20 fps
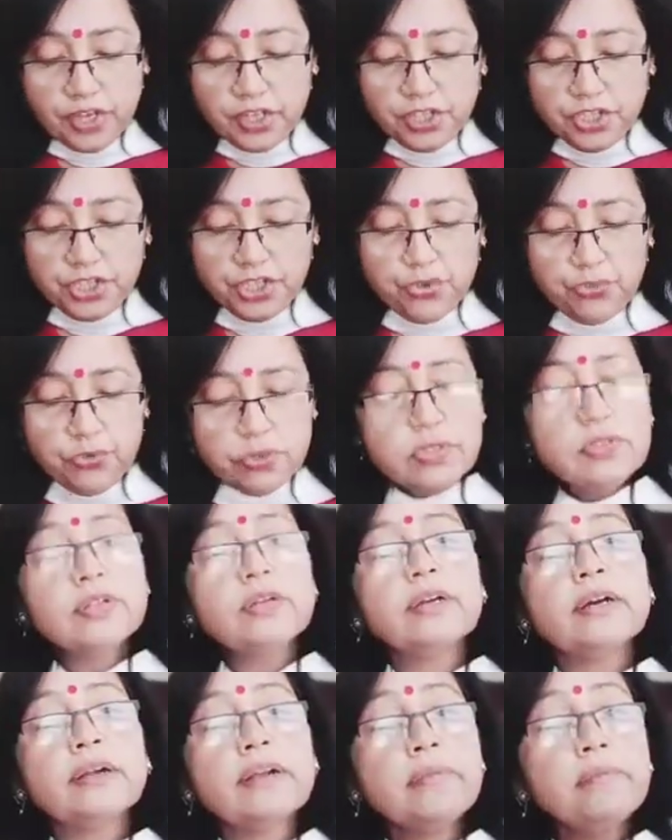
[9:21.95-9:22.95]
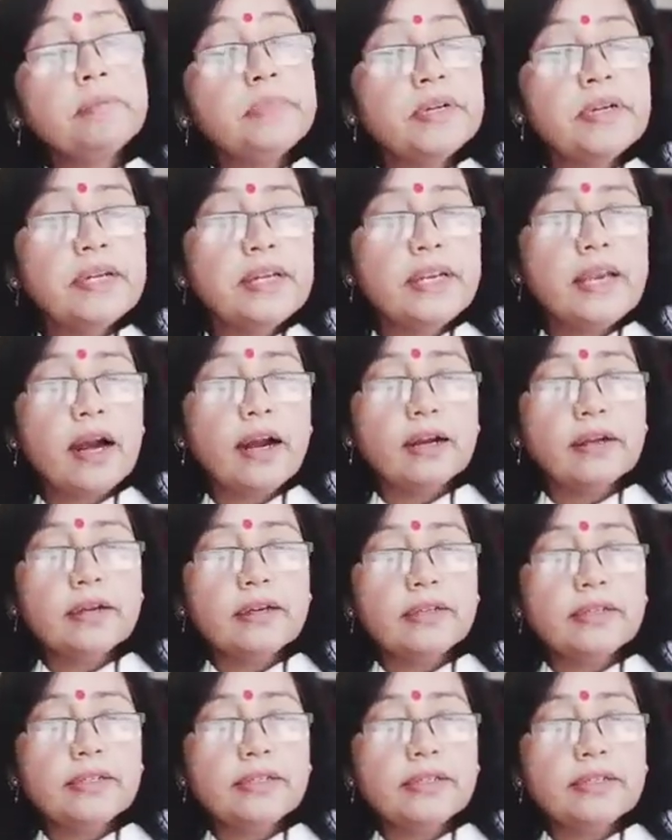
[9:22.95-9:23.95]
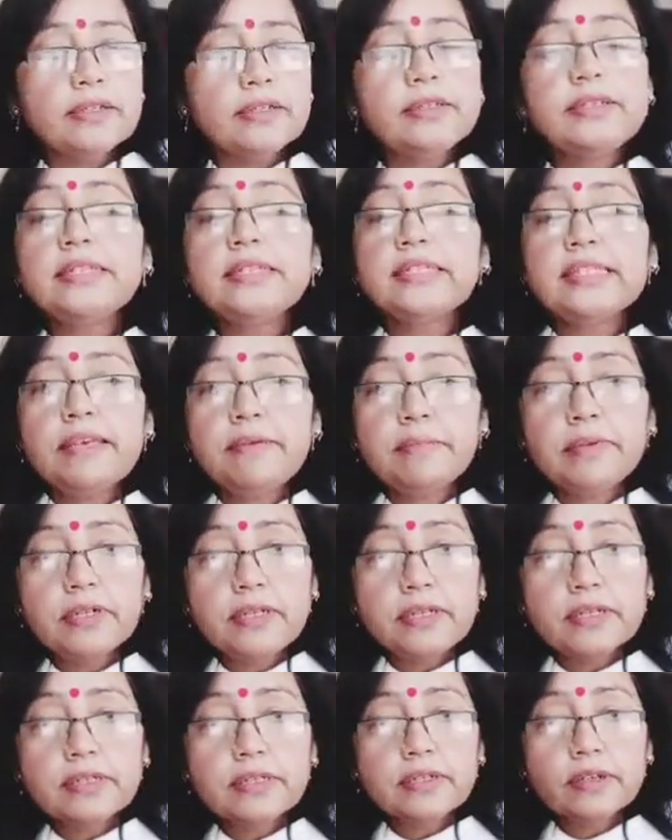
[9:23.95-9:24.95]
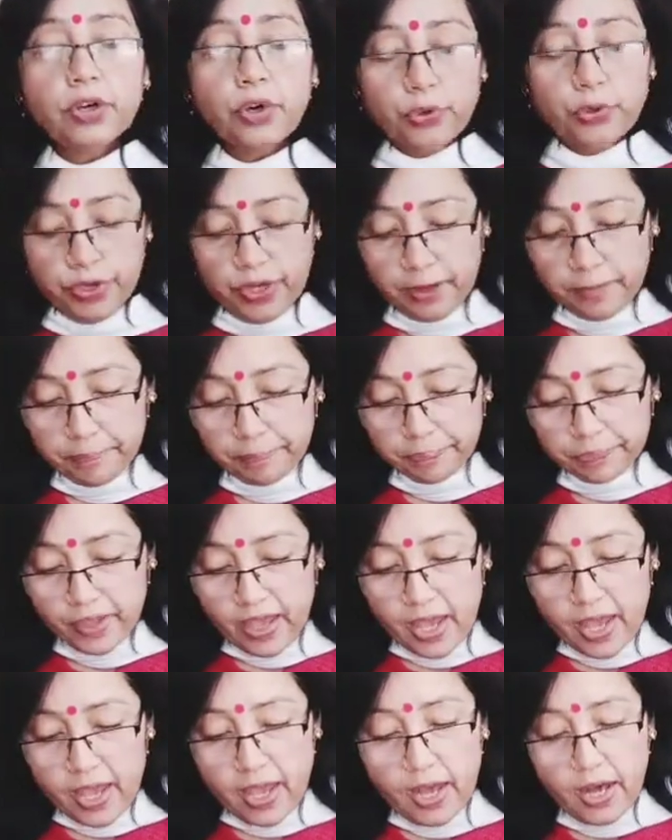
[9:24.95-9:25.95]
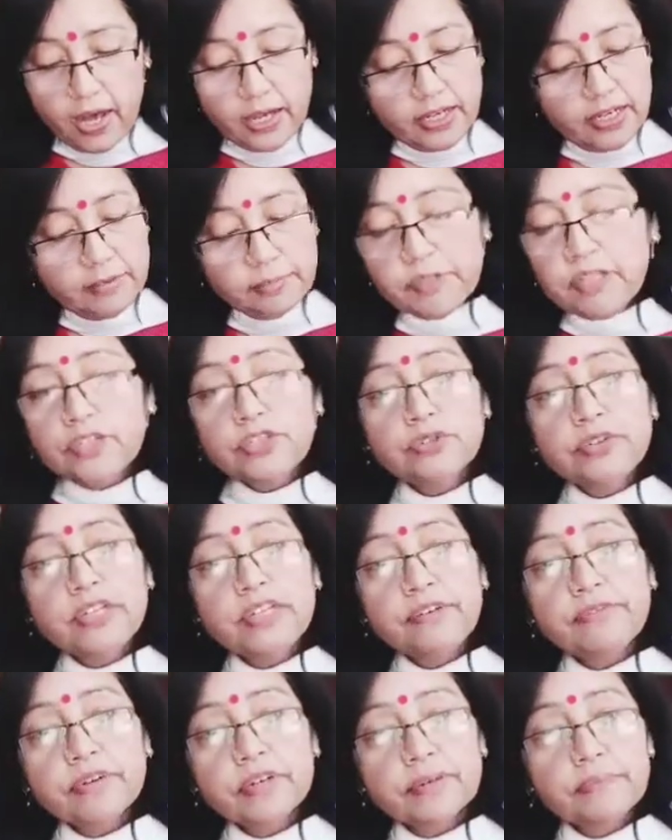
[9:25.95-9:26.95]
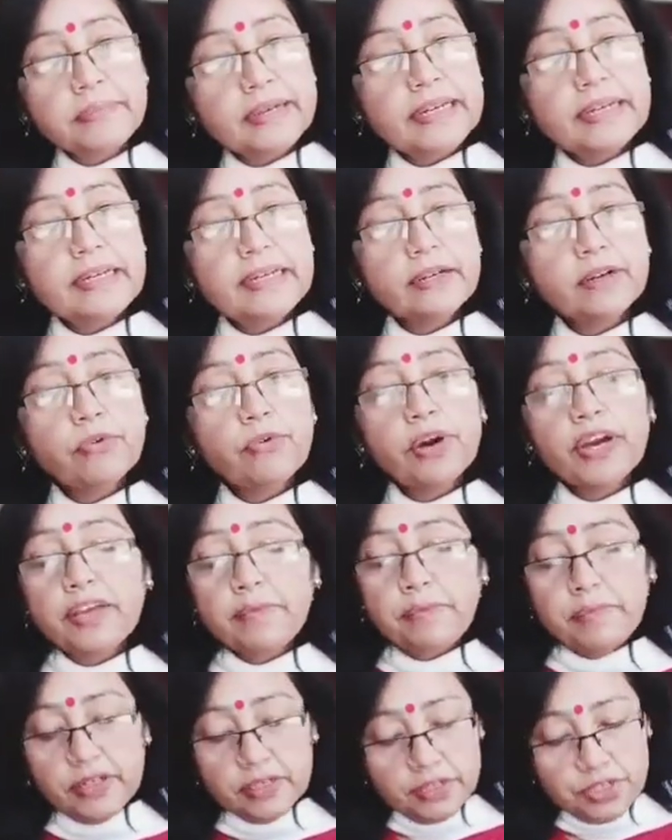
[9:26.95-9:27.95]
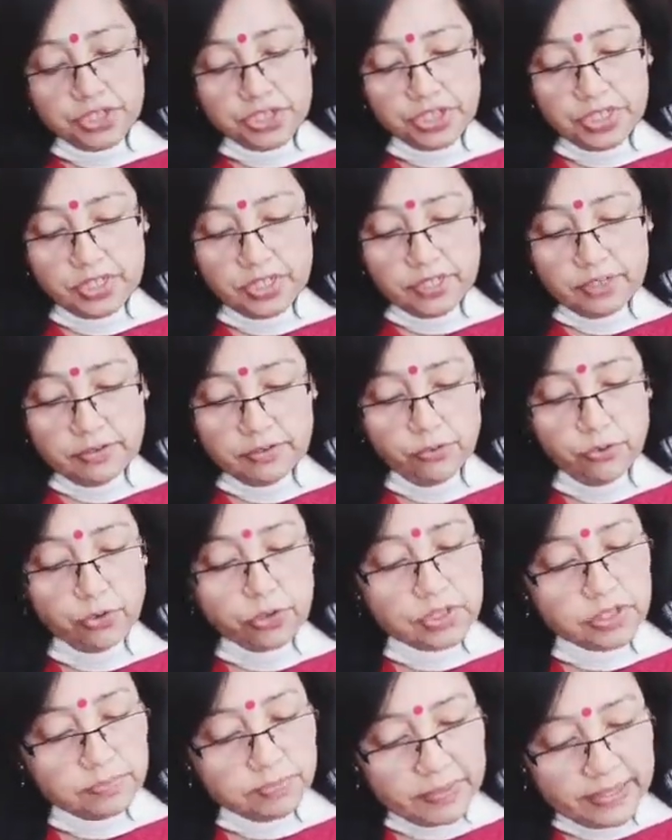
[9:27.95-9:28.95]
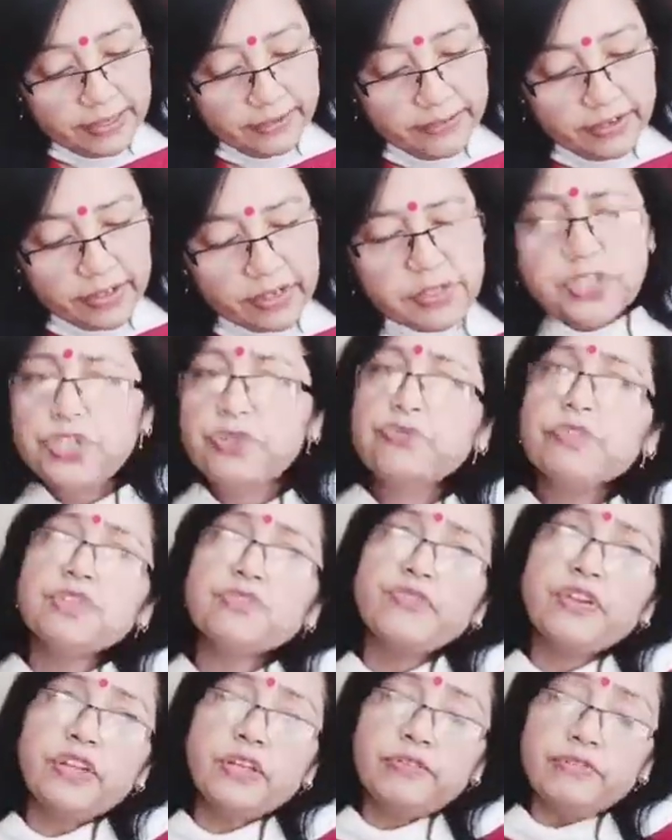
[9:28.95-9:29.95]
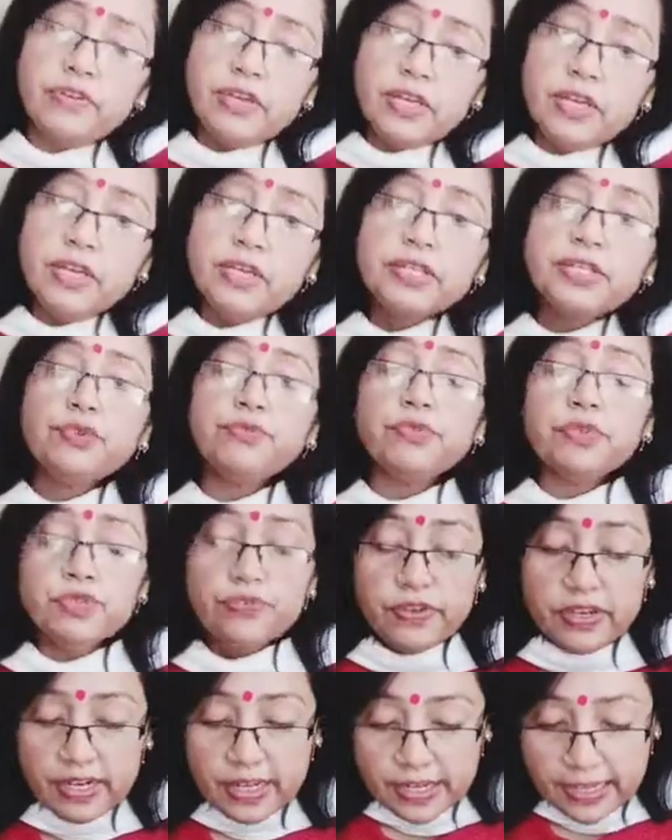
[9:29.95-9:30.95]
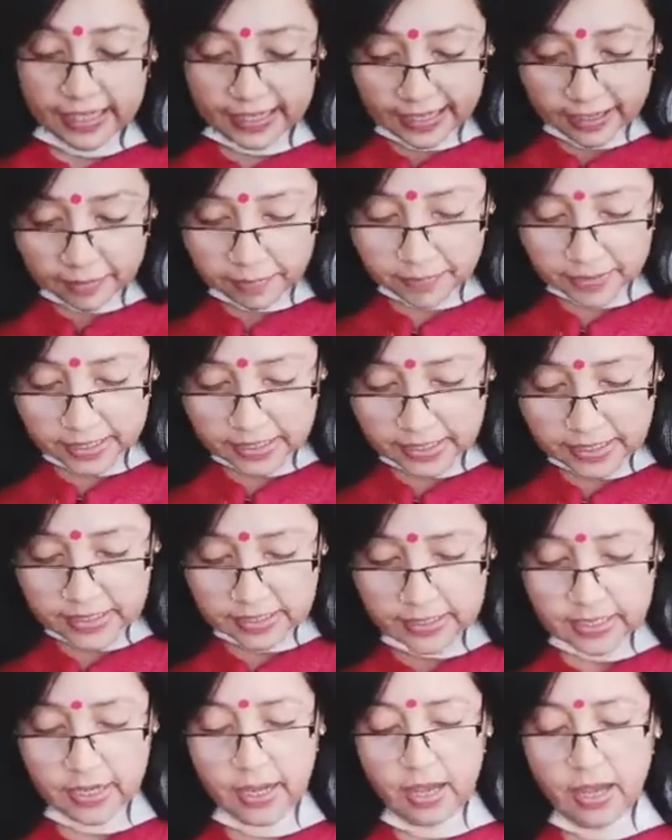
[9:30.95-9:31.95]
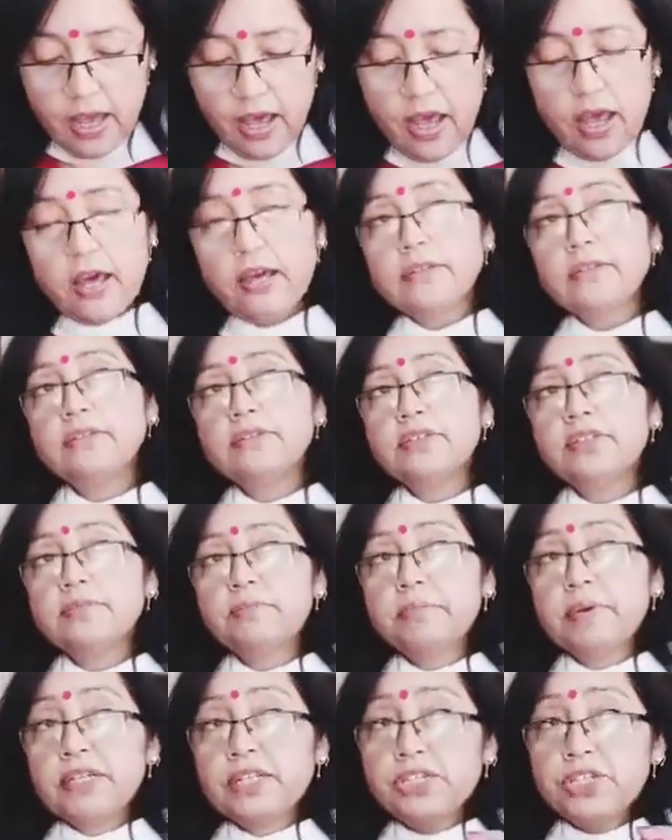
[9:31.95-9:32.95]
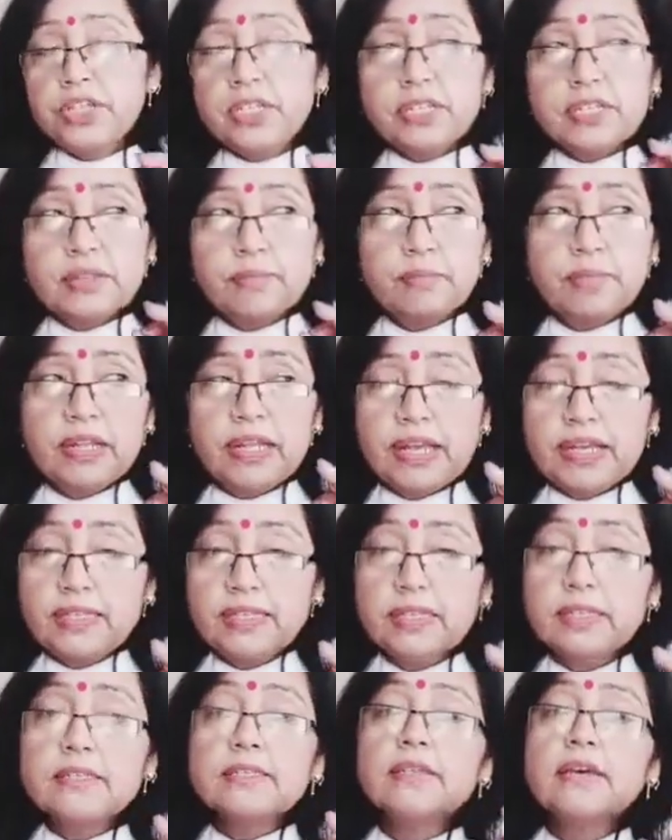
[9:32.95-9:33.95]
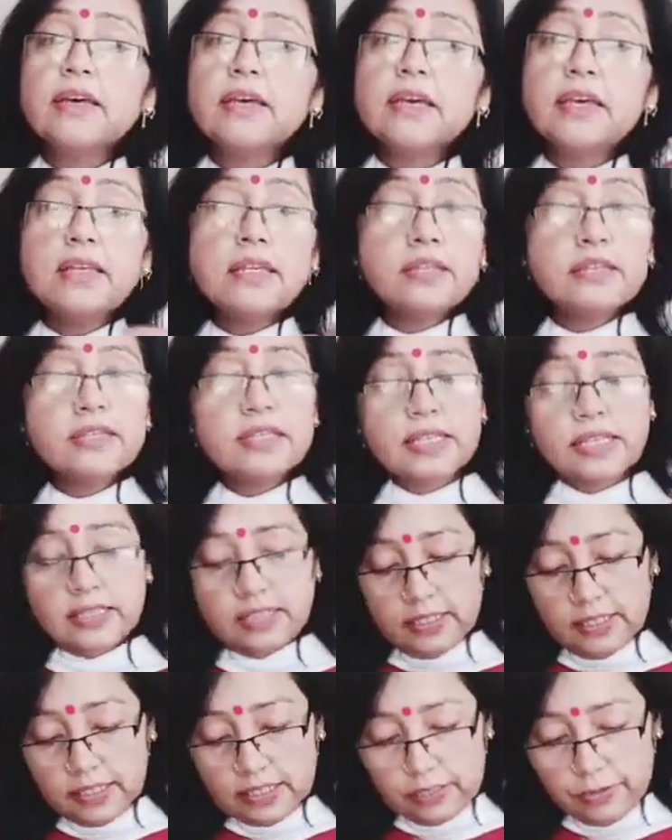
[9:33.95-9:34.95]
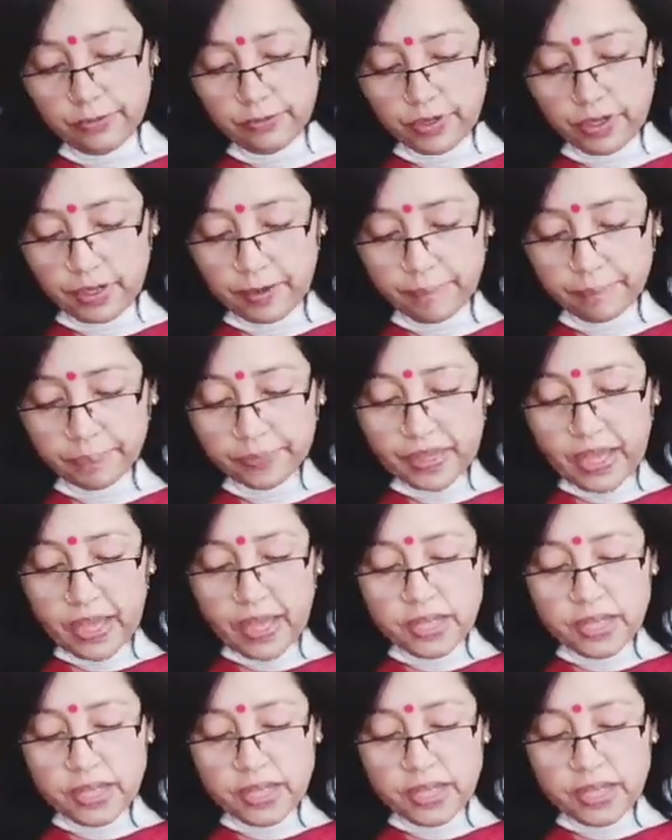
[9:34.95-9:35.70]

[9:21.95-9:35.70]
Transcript: She was a crippled young girl, disabled, okay, unable to leave her bed. Why? Because she was bedridden, she was very weak, she was very helpless, and but she symbolizes innocence, okay.